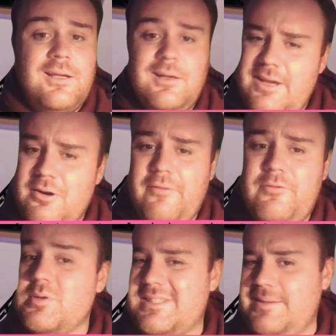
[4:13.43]
Here are a
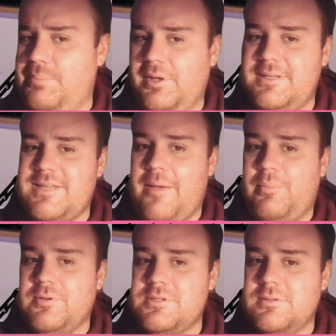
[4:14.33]
few simple
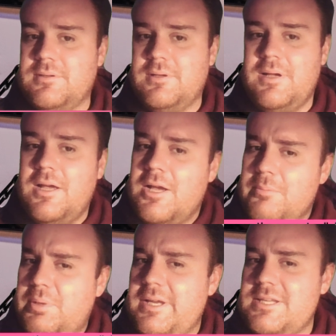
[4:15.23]
examples.
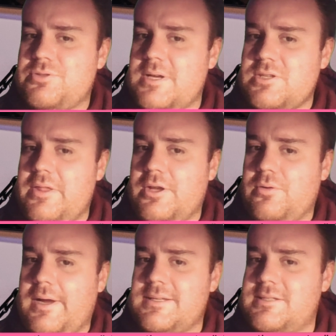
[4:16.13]
Putting stress on the
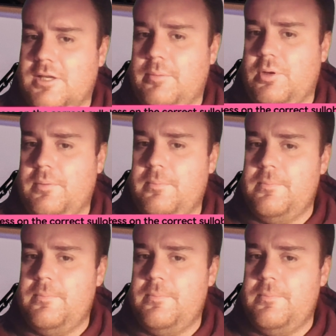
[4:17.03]
correct syllable.